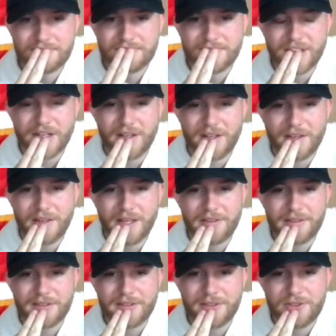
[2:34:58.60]
No, I
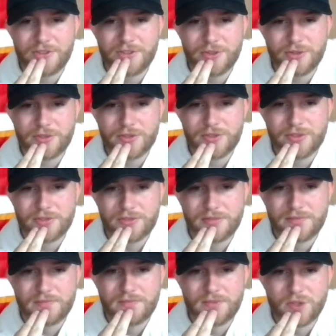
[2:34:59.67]
think the juice is
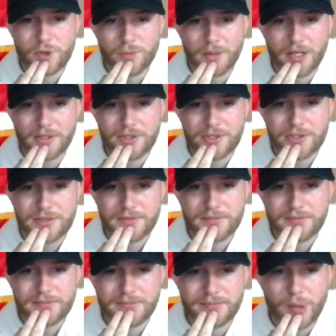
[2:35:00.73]
too much,
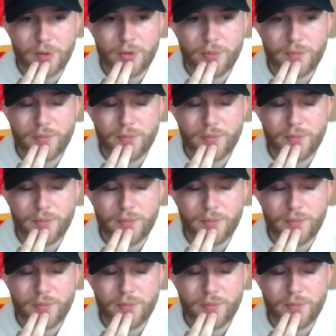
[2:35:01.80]
both